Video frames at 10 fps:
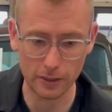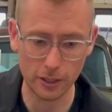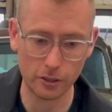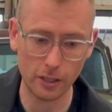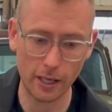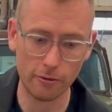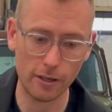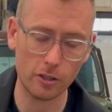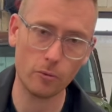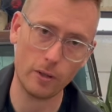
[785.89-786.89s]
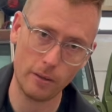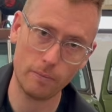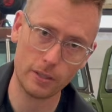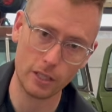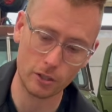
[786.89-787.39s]
You could either end up with it
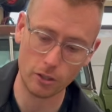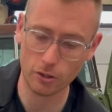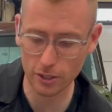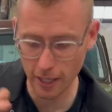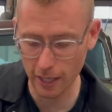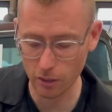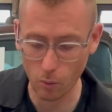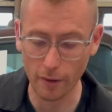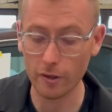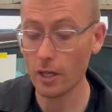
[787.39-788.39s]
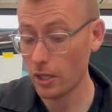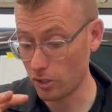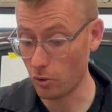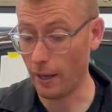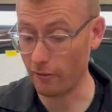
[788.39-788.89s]
potentially not starting or whatever.
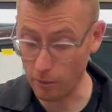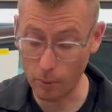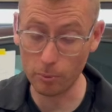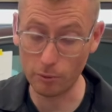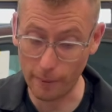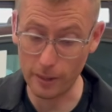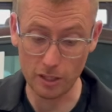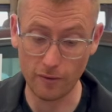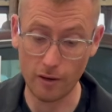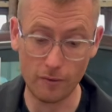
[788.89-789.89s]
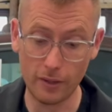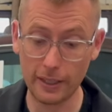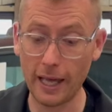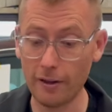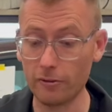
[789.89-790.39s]
So we have to bubble wrap these very, very
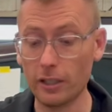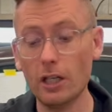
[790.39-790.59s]
carefully.